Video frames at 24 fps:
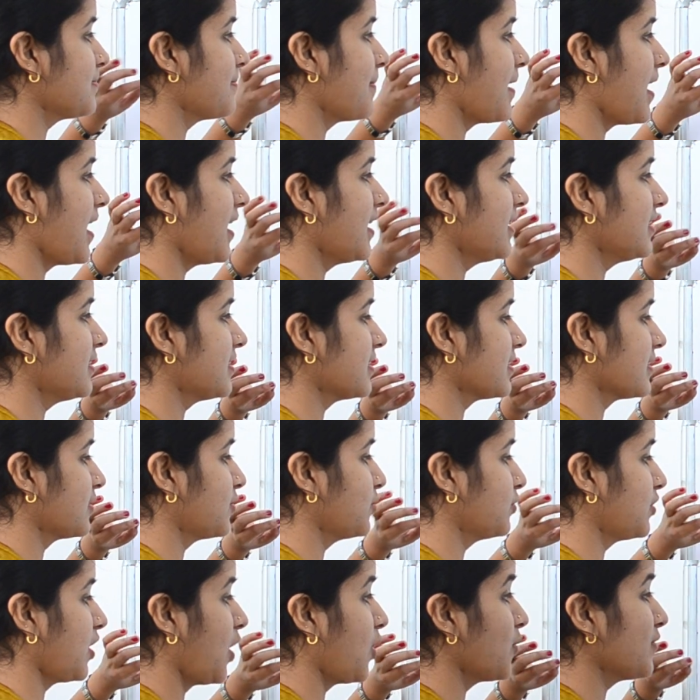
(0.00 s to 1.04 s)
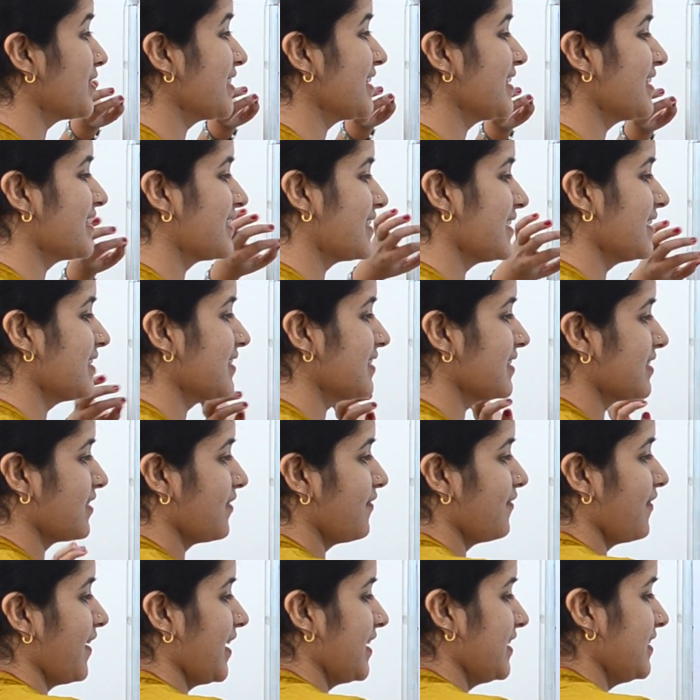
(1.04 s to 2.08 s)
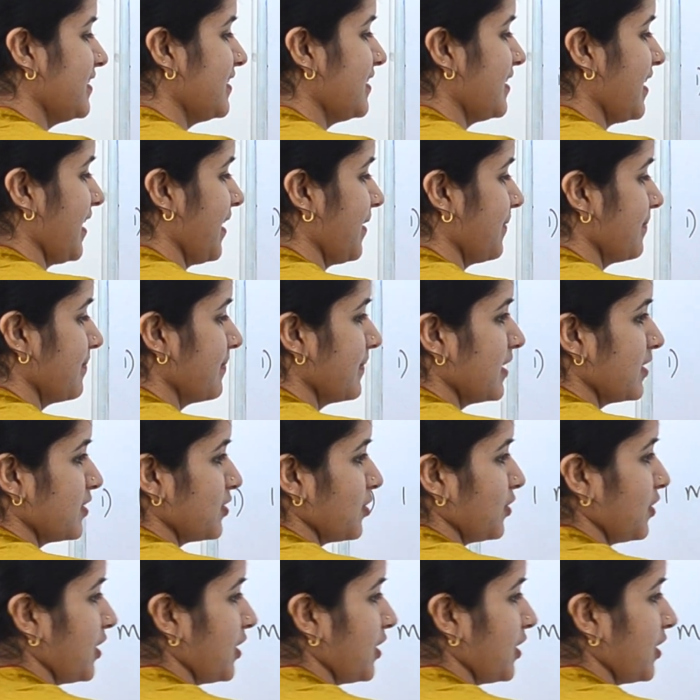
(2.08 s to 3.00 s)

March 2006 is a Wednesday. So